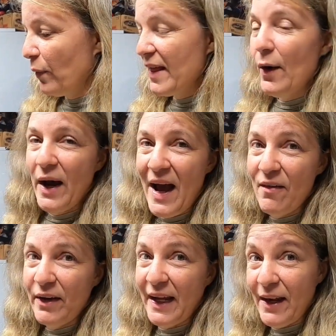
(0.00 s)
without
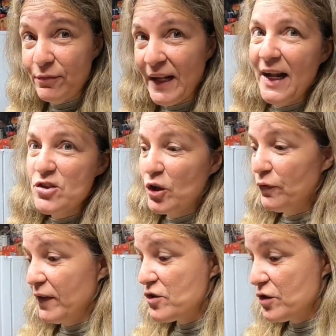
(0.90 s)
having a flat
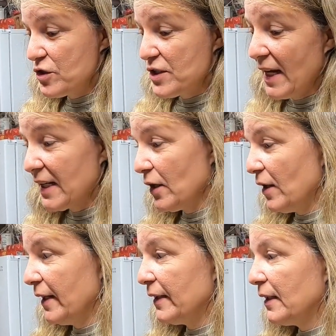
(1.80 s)
surface to set it
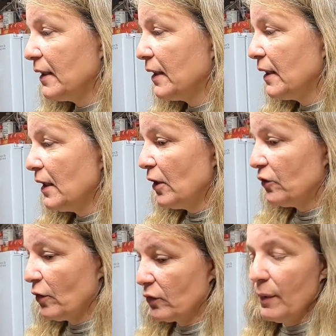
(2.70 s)
on.
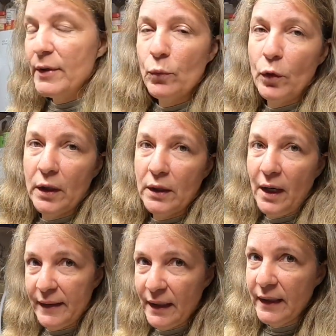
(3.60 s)
So some of the work
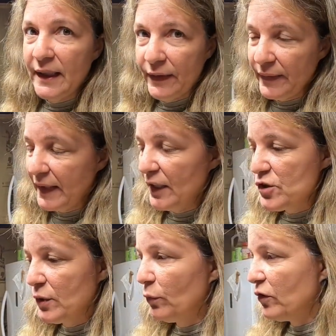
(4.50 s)
got done here in the
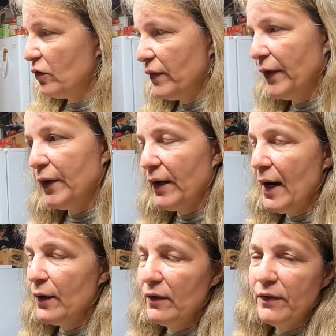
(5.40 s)
kitchen, which is very
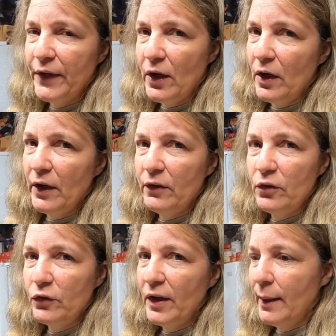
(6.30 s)
crowded, very hard
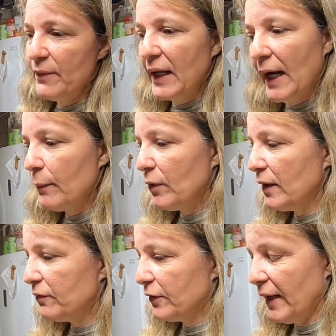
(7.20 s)
to set up the
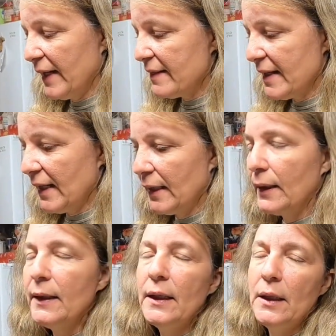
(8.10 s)
camera for
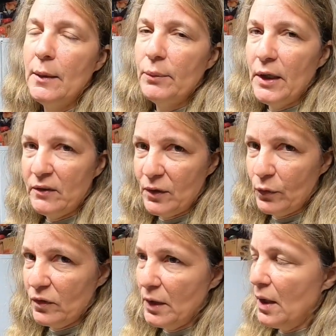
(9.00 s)
anything. Plus it
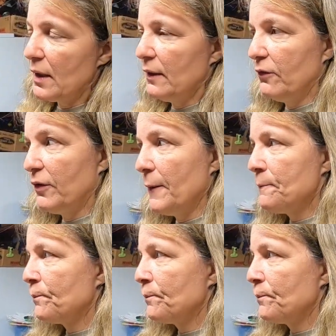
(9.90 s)
was a lot of